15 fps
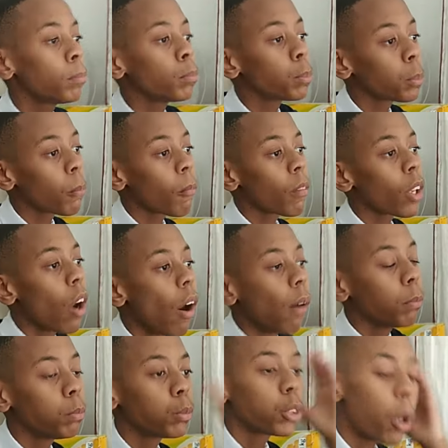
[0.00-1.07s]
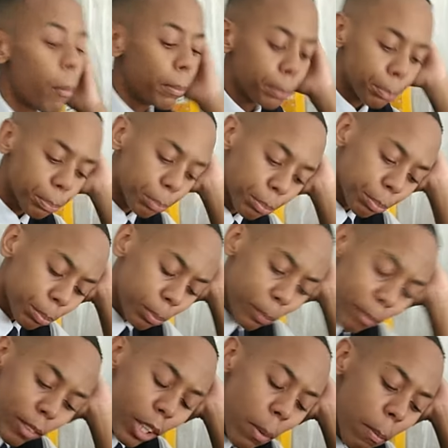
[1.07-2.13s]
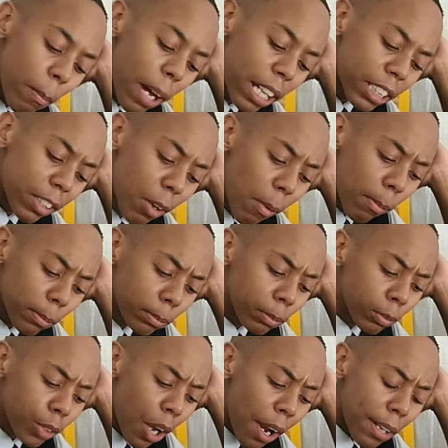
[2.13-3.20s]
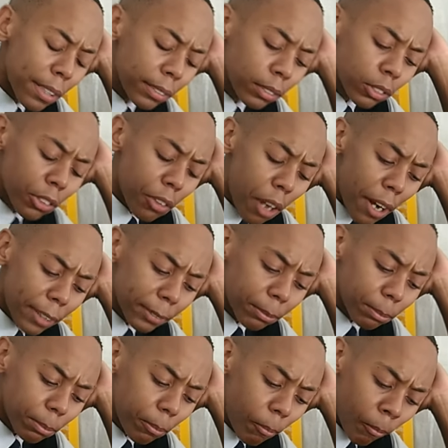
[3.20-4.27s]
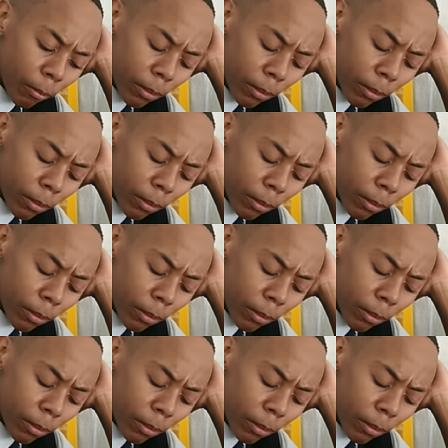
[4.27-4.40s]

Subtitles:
Can you rate them? Just say out of 10, bro. You always like long stories. 9?